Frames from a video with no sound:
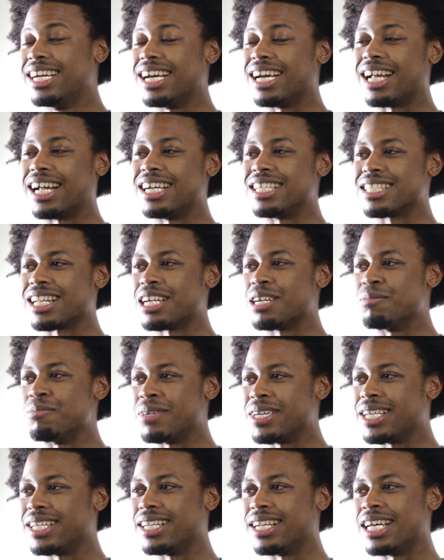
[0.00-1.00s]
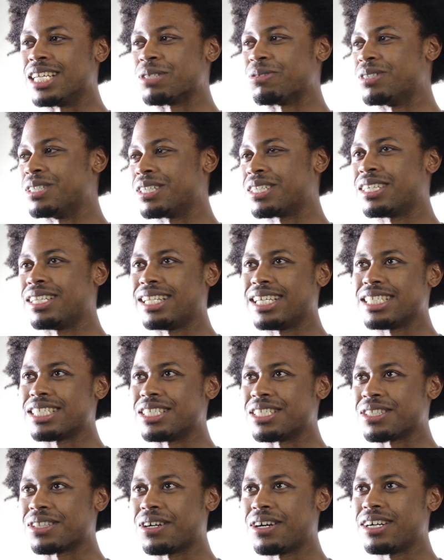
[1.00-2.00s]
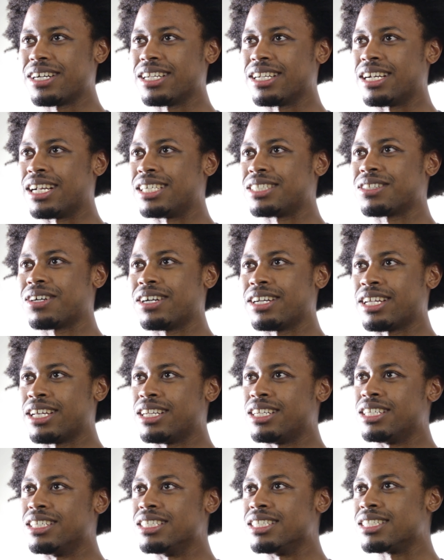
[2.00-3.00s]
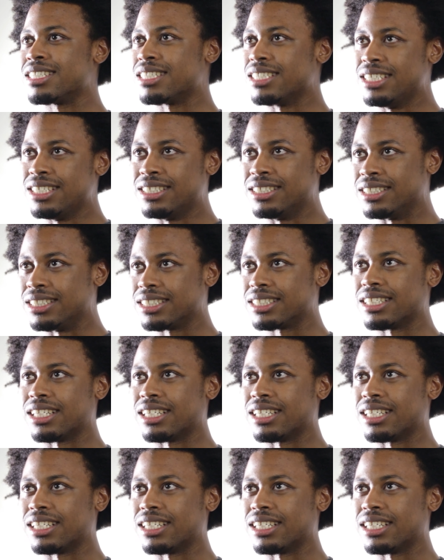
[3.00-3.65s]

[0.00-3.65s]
I was like, bet. That's when the collection started, and I started getting into sneakers.